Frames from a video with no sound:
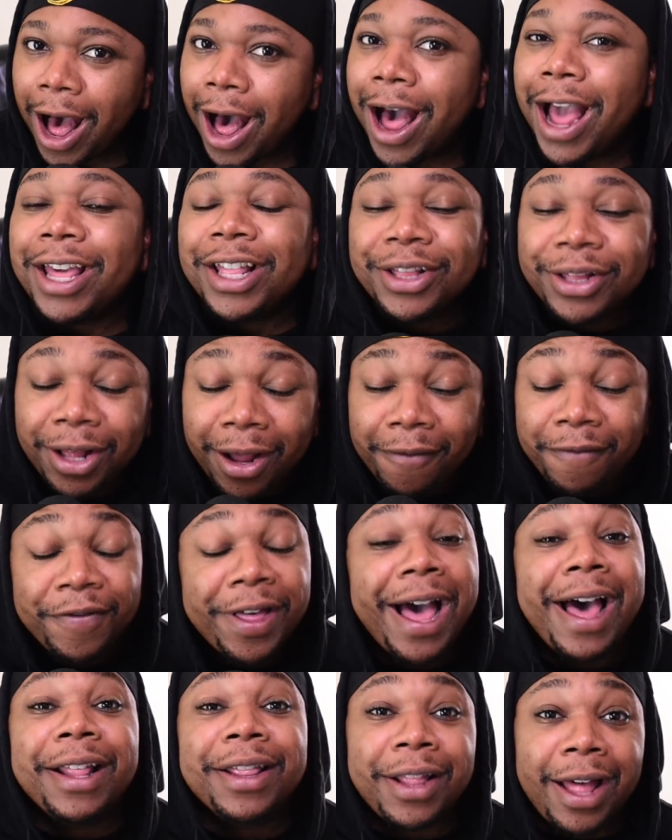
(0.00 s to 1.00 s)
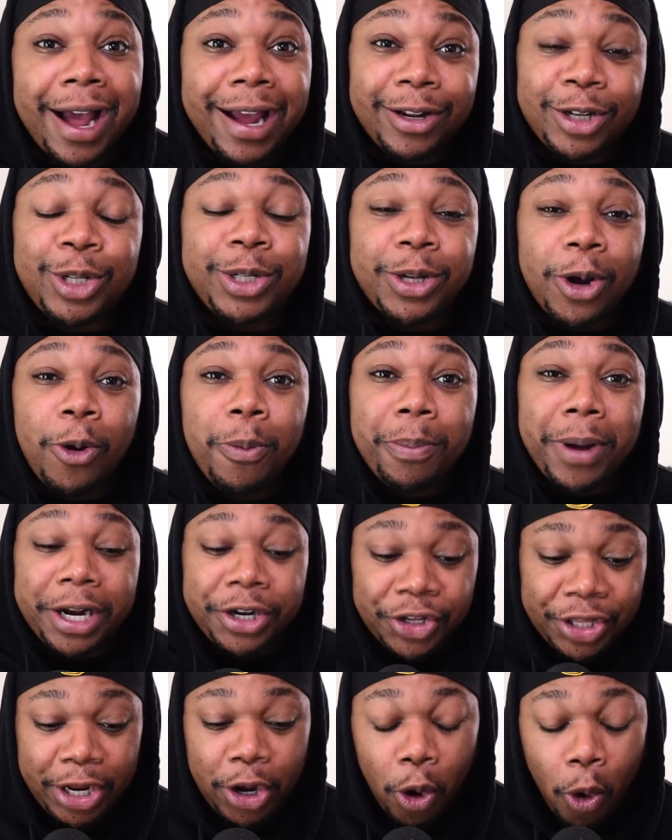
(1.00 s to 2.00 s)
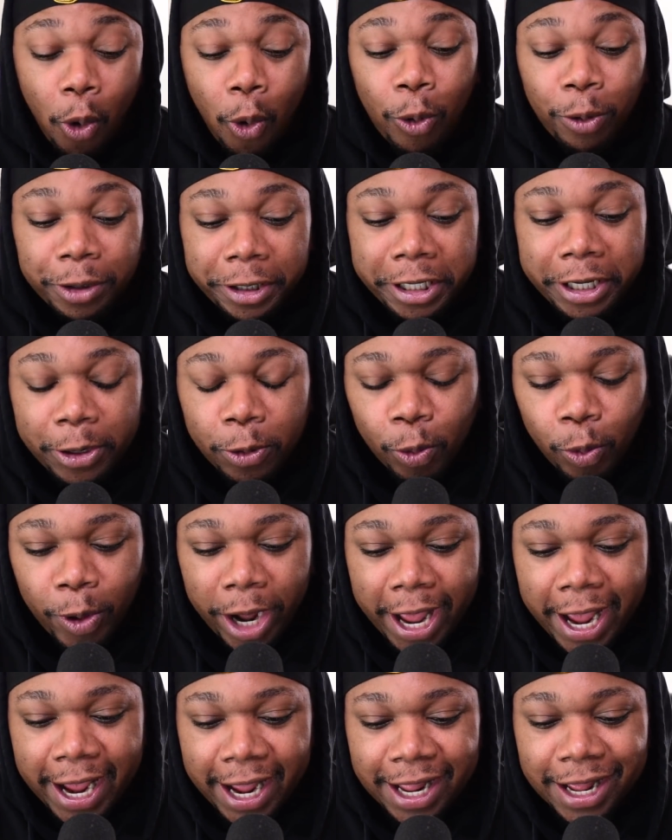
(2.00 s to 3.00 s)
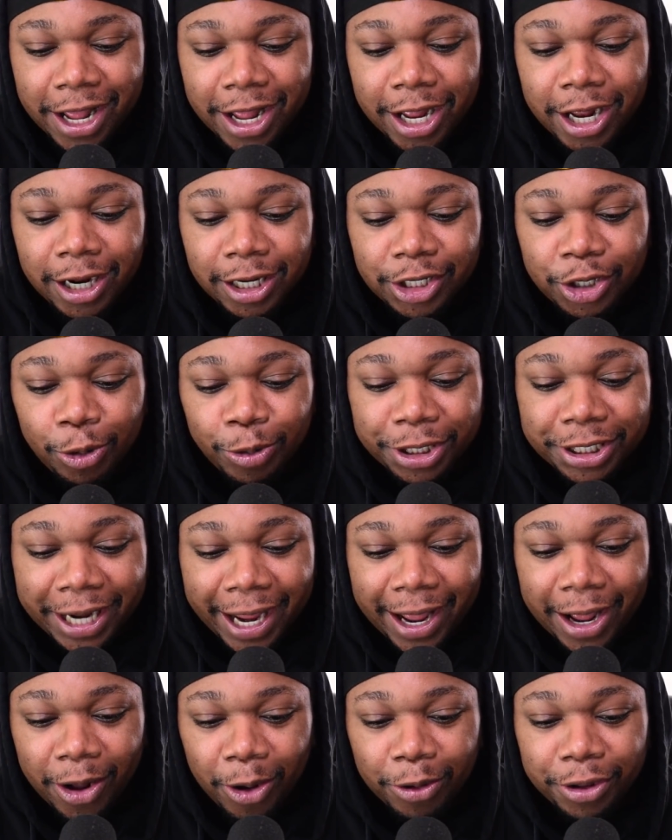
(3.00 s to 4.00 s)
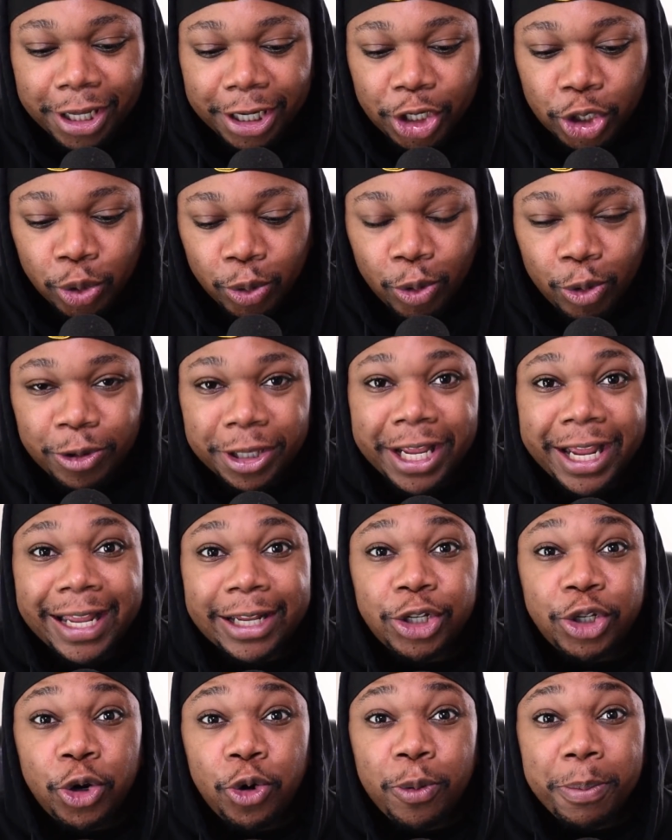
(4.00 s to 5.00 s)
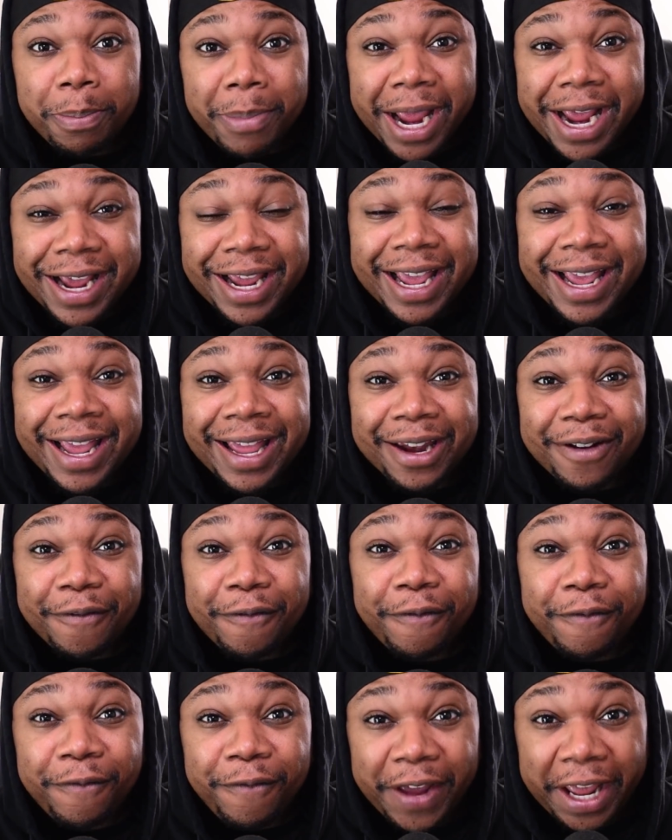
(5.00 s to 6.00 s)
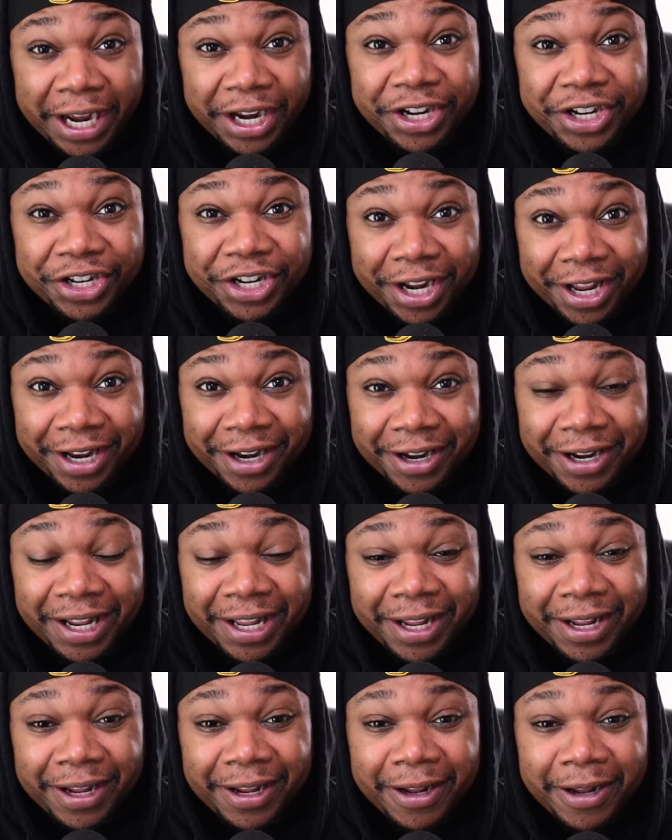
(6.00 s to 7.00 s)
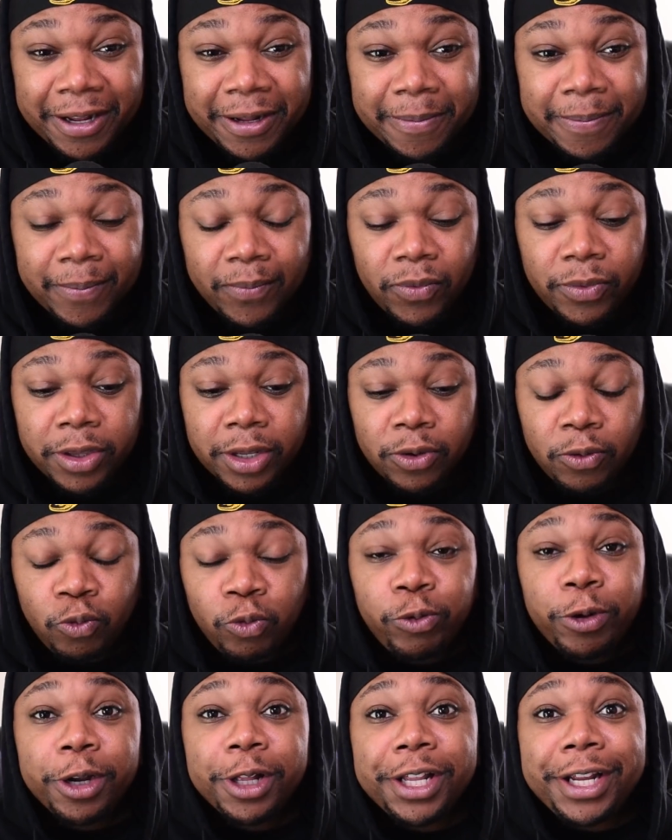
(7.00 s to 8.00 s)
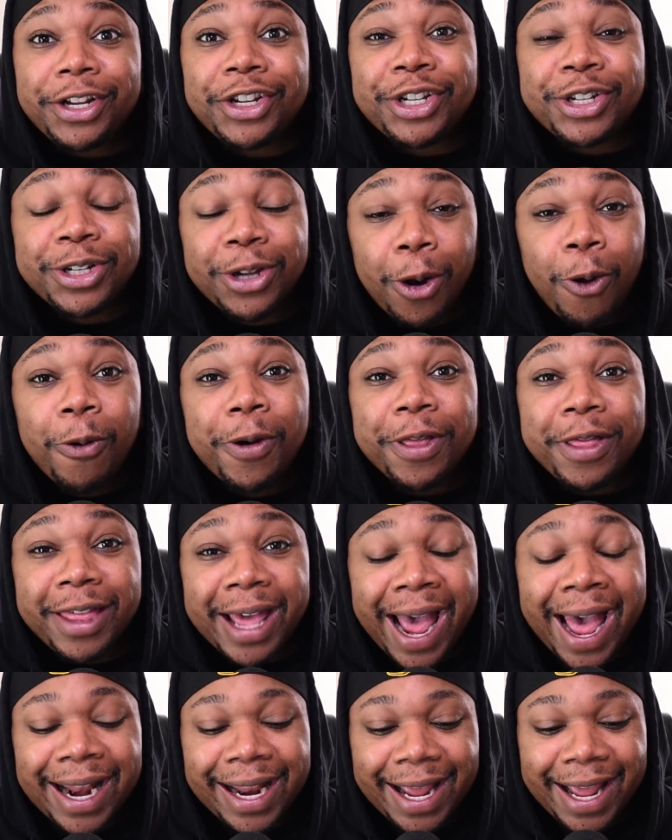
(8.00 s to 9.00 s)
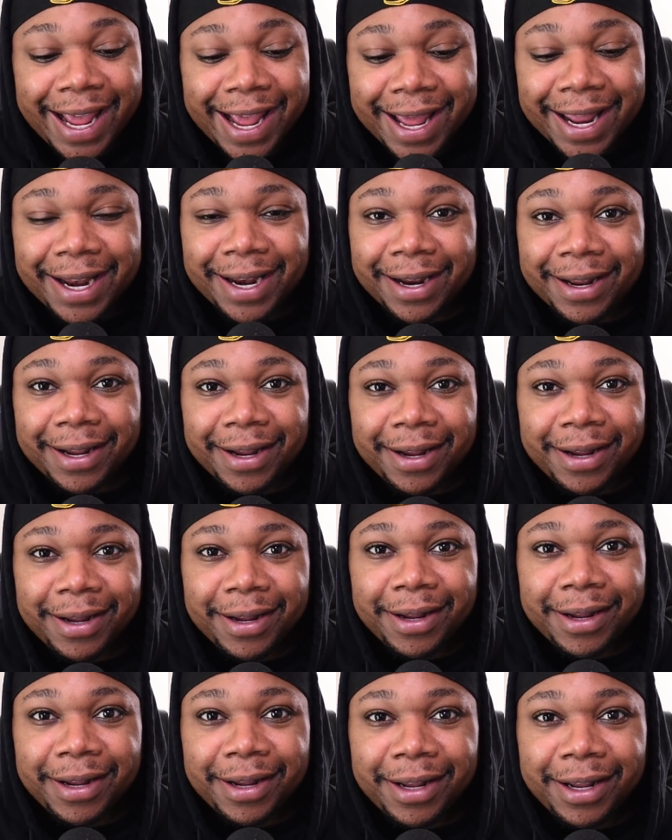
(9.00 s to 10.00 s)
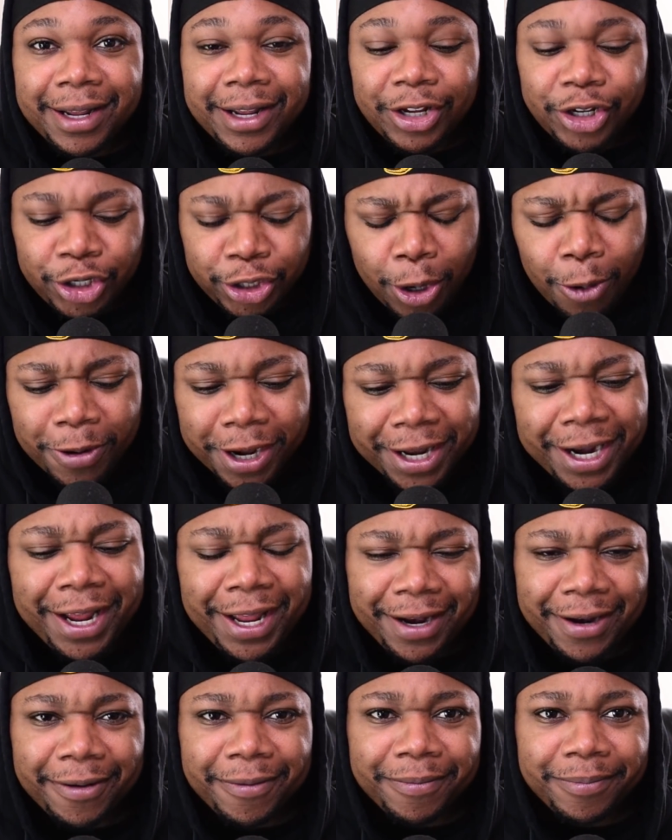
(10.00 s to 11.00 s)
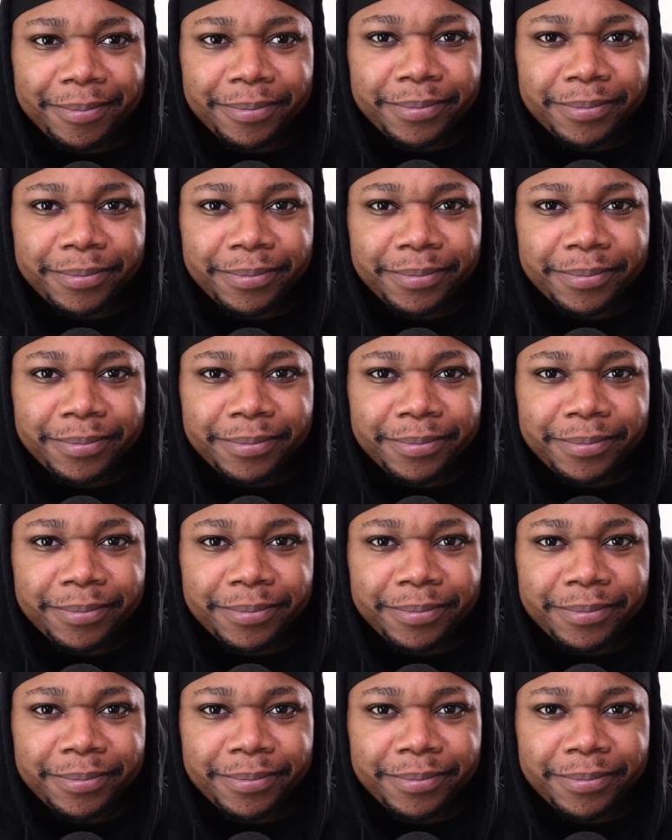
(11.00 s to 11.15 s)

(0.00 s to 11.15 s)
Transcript: I love that line so much. The only way to tell the truth is to make it fiction. Really soak that in. Soak it in.